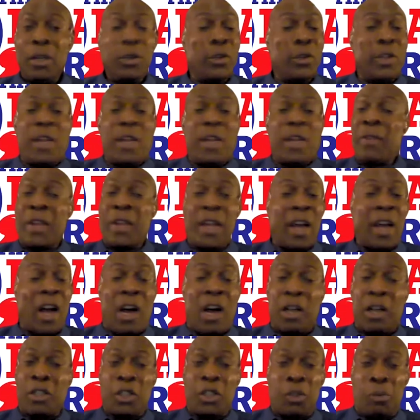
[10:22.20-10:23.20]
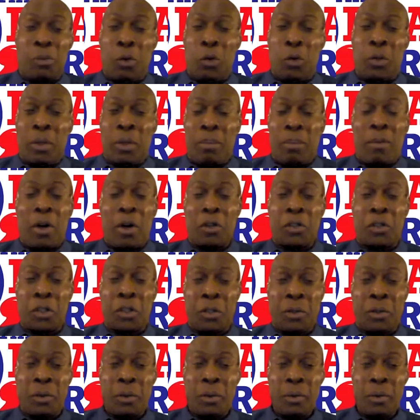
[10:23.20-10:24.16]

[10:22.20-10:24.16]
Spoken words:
You never get a harder sport than boxing.